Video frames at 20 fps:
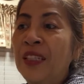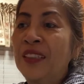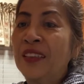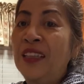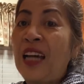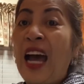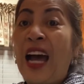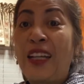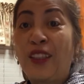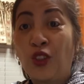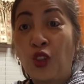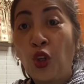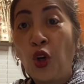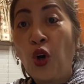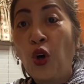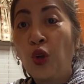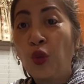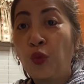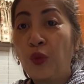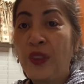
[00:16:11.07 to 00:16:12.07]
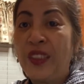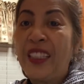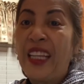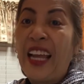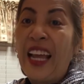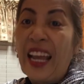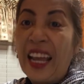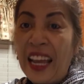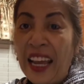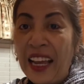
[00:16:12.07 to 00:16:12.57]
hot dog with
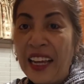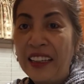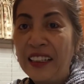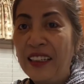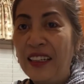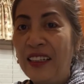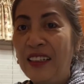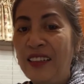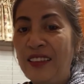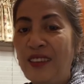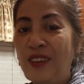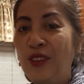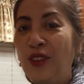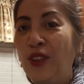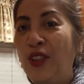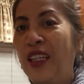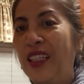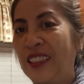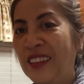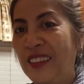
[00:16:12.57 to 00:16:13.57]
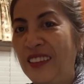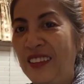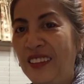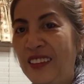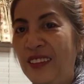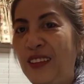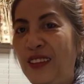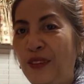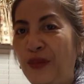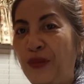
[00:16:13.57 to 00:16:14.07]
egg, like
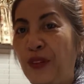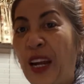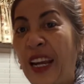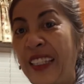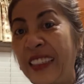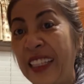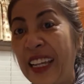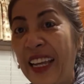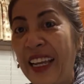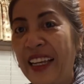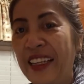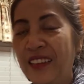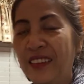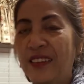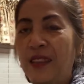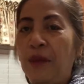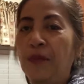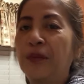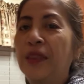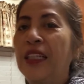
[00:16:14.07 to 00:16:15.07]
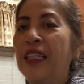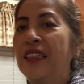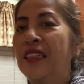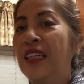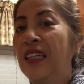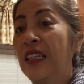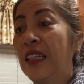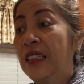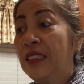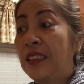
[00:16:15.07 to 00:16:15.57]
the fried egg, something.
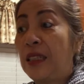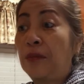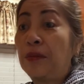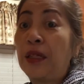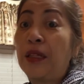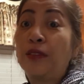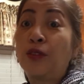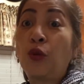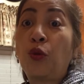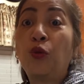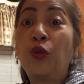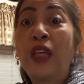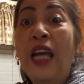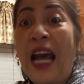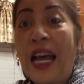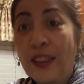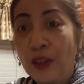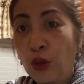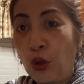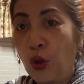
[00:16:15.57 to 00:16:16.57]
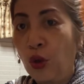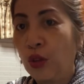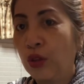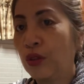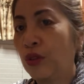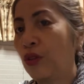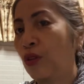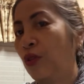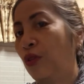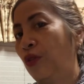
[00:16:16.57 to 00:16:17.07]
Sometimes only hot dog,
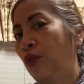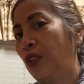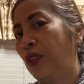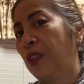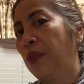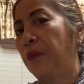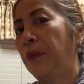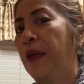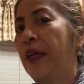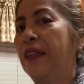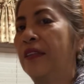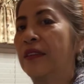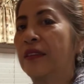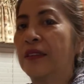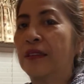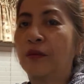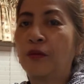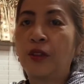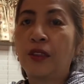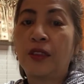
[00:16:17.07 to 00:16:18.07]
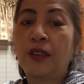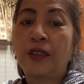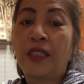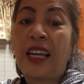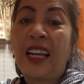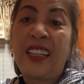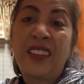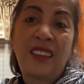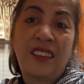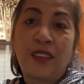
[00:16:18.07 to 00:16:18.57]
so it depends, because
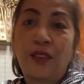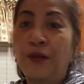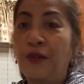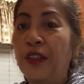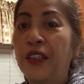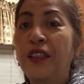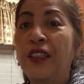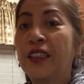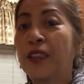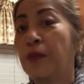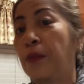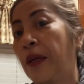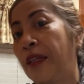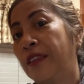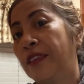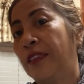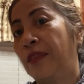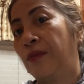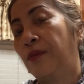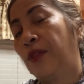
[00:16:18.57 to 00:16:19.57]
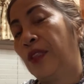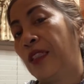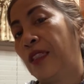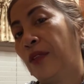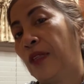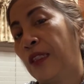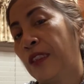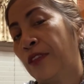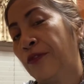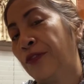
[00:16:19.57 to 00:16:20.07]
eggs are very expensive in
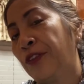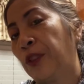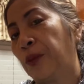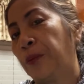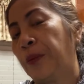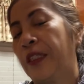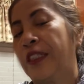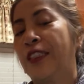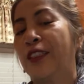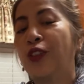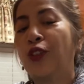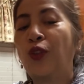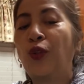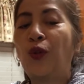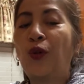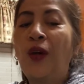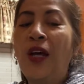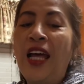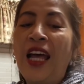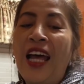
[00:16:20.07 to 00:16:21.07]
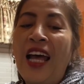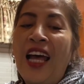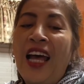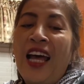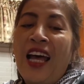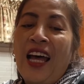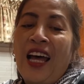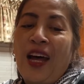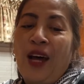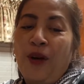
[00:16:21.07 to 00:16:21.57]
the Philippines. So
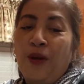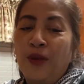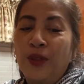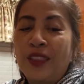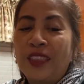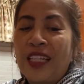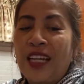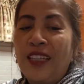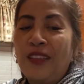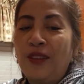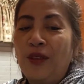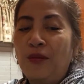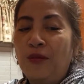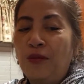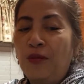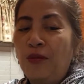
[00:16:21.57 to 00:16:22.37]
it was kind of,